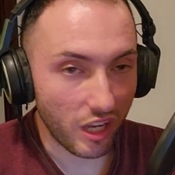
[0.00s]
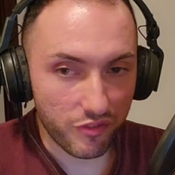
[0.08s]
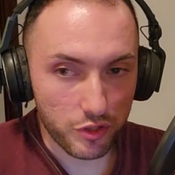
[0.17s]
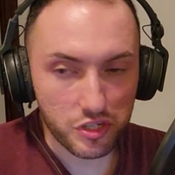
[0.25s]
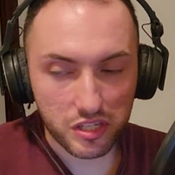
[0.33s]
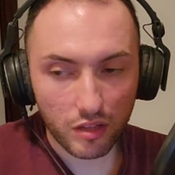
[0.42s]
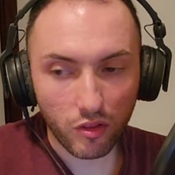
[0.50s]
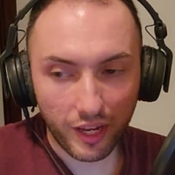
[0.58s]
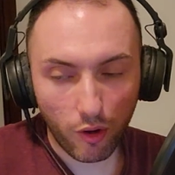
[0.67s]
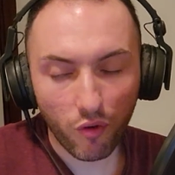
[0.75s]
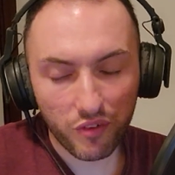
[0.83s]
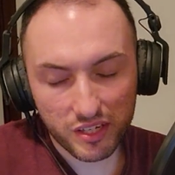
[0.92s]
if you like,
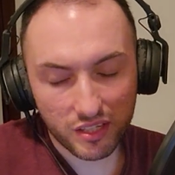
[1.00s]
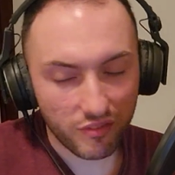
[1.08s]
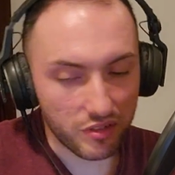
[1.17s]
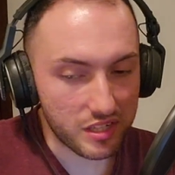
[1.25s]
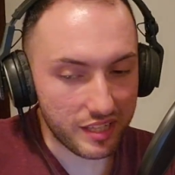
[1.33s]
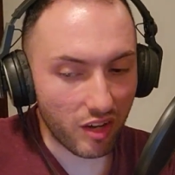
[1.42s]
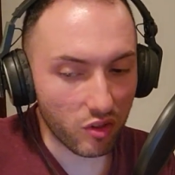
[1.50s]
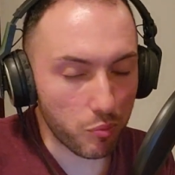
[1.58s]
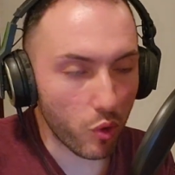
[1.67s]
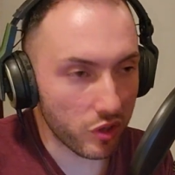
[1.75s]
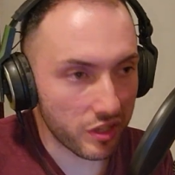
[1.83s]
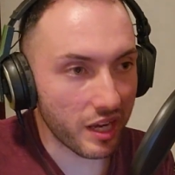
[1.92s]
obviously, if you stay on the
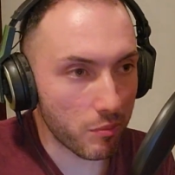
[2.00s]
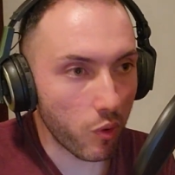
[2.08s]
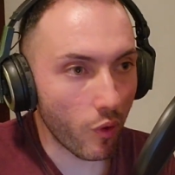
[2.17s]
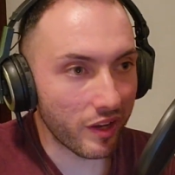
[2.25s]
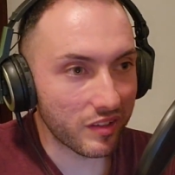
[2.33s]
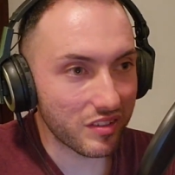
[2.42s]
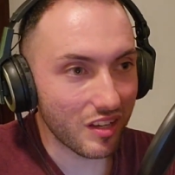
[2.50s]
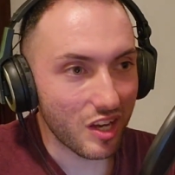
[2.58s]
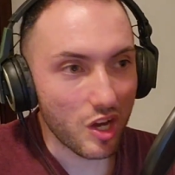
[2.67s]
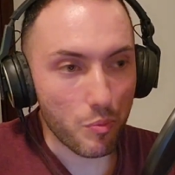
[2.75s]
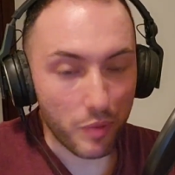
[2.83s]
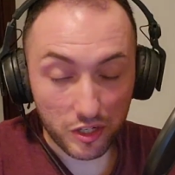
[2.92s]
point, you get points.
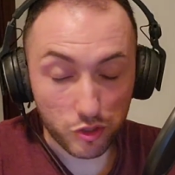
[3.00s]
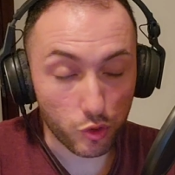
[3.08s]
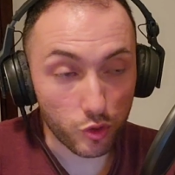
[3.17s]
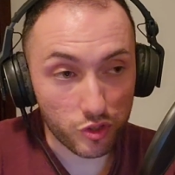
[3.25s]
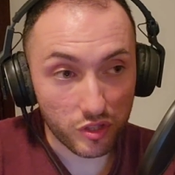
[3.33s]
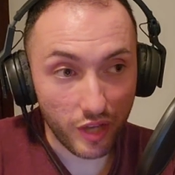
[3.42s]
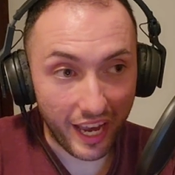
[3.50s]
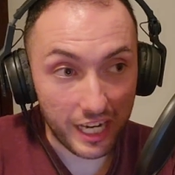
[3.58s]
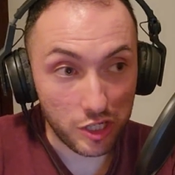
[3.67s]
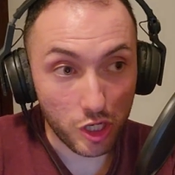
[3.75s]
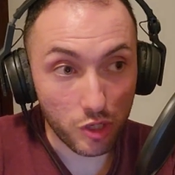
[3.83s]
But as soon as the HQ